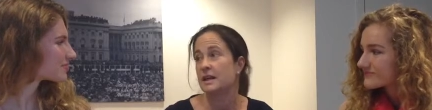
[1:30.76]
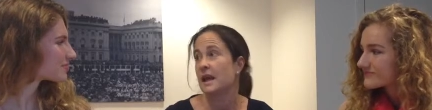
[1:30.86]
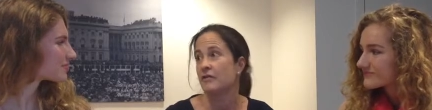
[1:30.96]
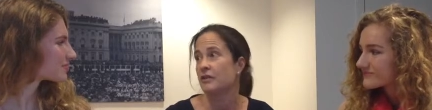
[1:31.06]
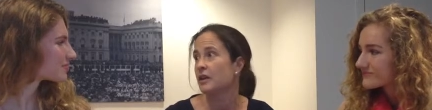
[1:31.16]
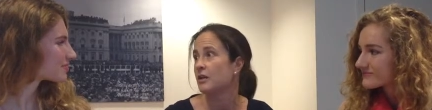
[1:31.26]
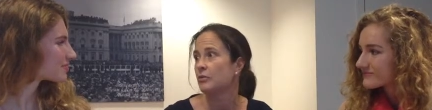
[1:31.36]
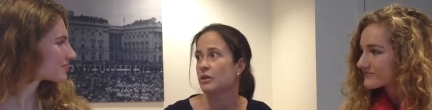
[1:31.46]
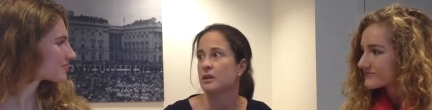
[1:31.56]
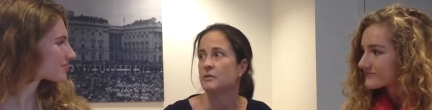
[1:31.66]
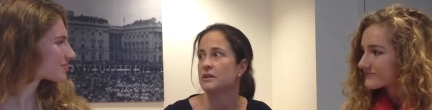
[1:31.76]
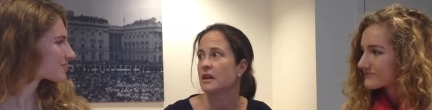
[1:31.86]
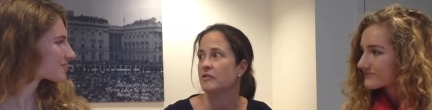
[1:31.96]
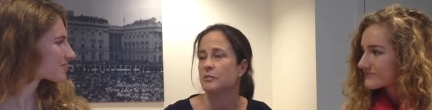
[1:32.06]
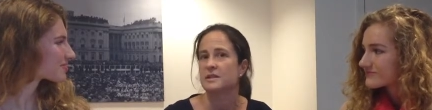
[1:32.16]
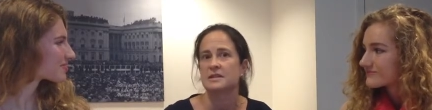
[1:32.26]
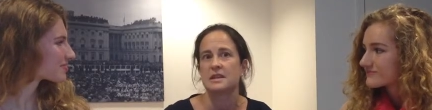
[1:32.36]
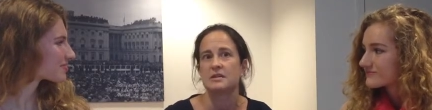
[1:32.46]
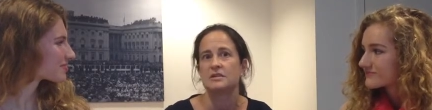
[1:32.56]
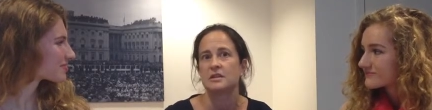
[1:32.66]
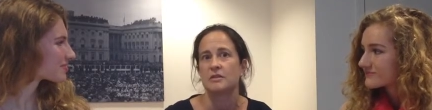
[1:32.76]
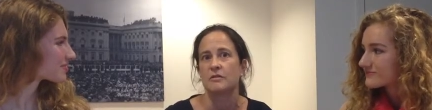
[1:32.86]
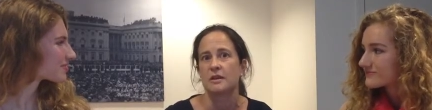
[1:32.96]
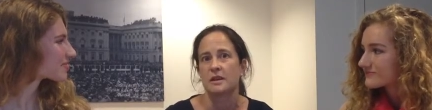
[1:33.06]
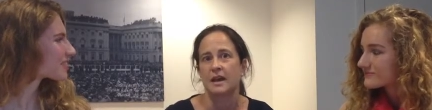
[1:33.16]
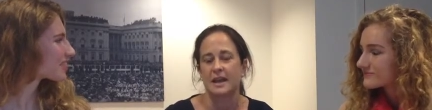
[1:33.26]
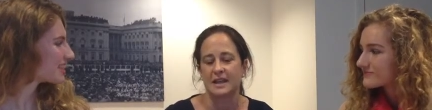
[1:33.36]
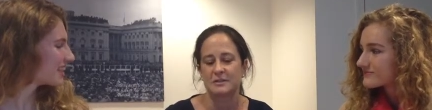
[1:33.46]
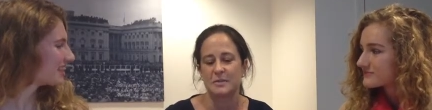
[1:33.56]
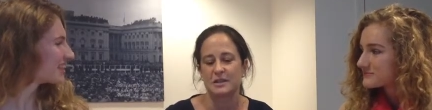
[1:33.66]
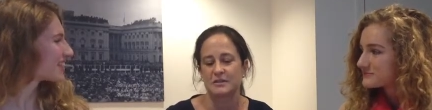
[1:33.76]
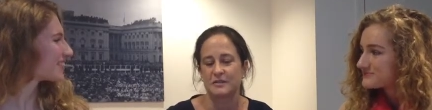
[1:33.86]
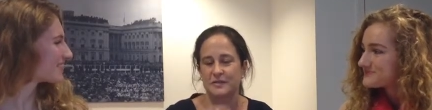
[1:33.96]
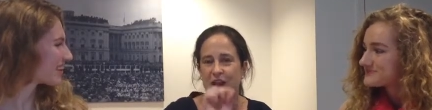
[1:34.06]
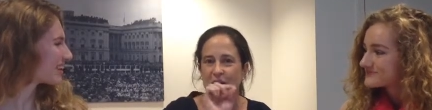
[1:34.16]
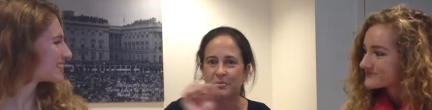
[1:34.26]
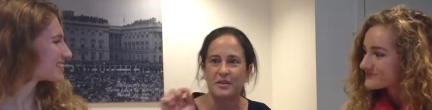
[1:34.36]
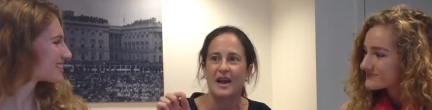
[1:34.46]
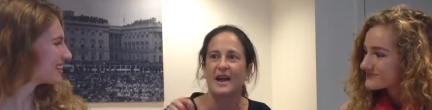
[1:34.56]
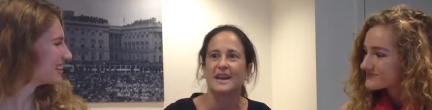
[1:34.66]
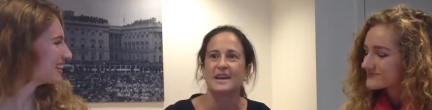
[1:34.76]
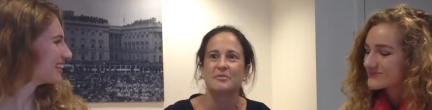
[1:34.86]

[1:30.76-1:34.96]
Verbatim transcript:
Speaker 1: in Africa and working with governments there. So I guess Thank my you. sort of top yes. line